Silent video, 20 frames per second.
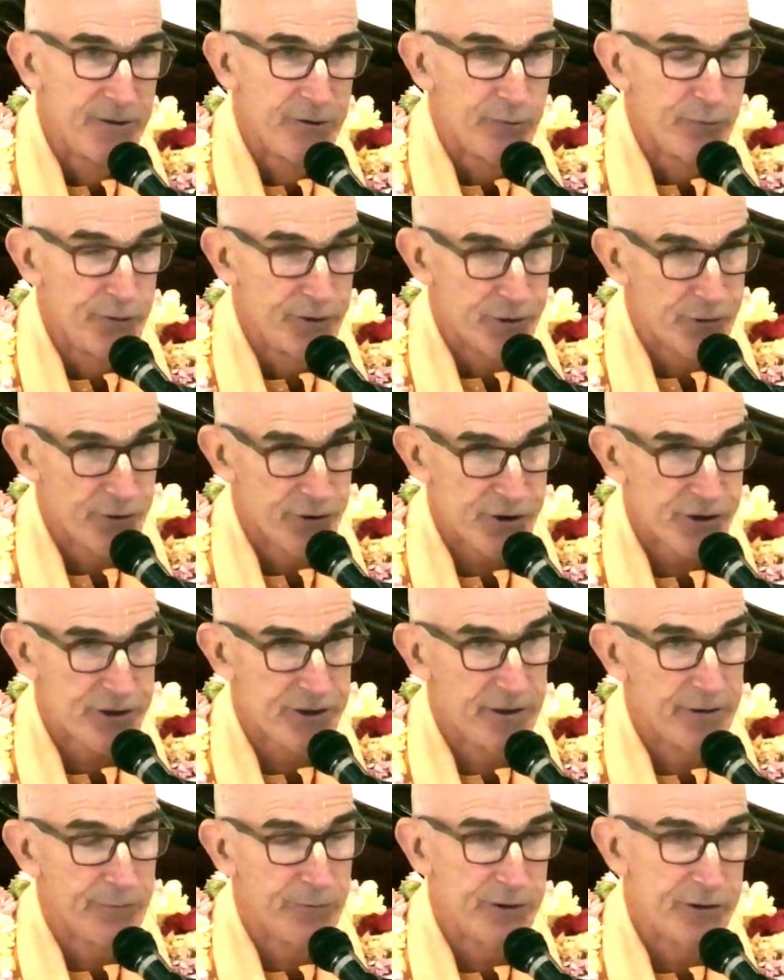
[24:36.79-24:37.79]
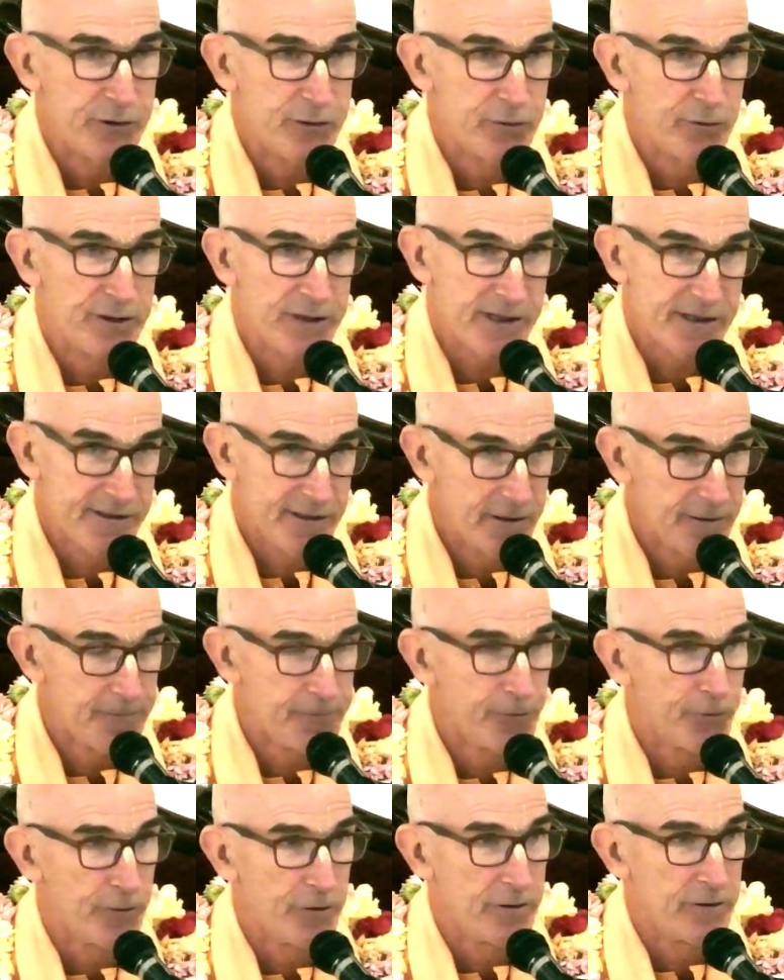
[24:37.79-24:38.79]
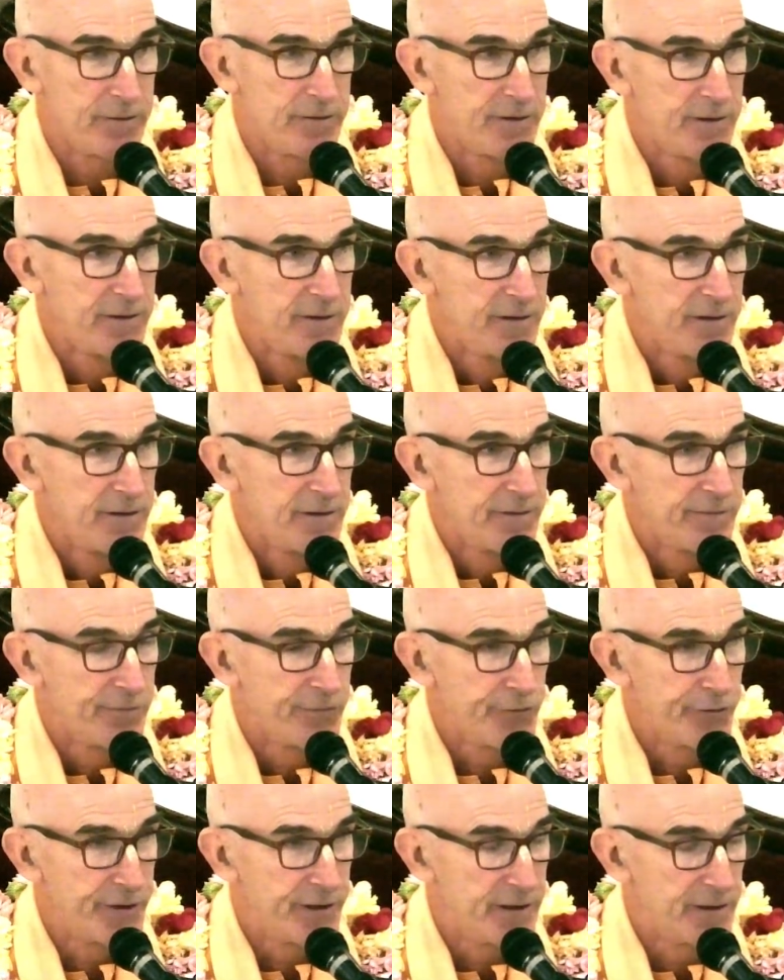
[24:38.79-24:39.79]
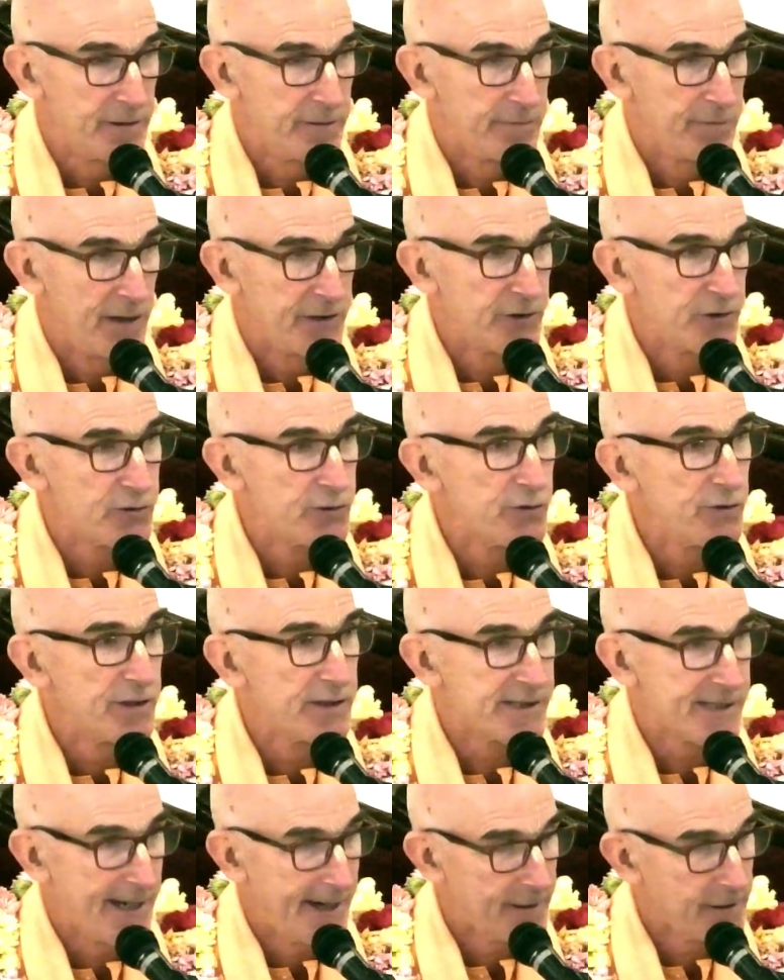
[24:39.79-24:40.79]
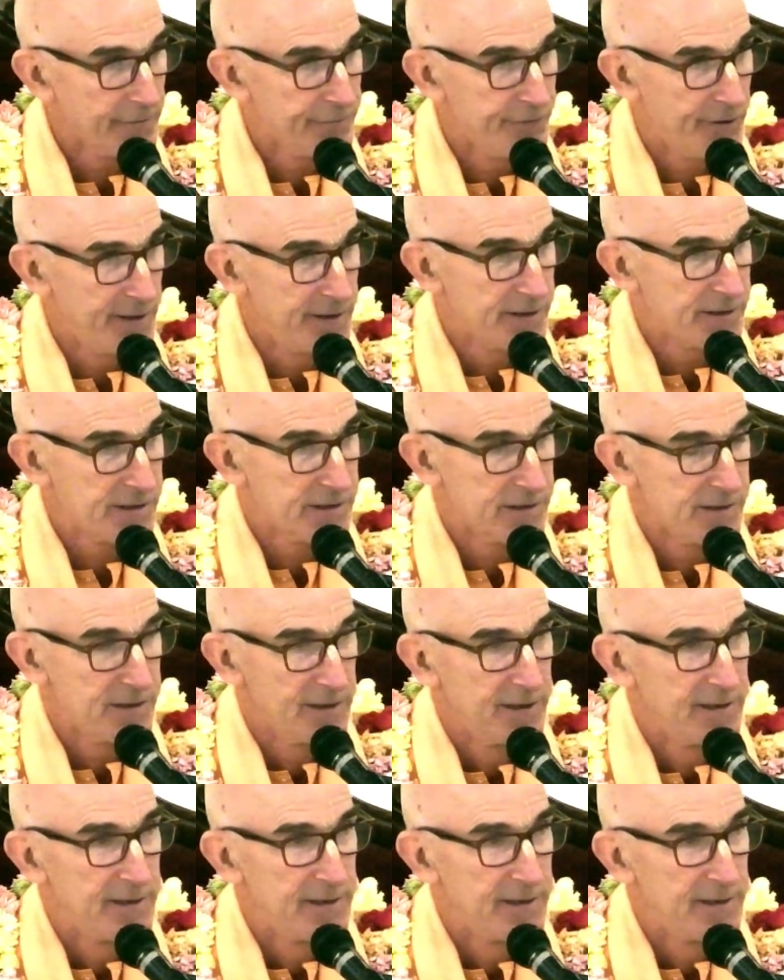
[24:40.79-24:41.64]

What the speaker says: when Krishna went to Hastinapur for the Rajasuya sacrifice,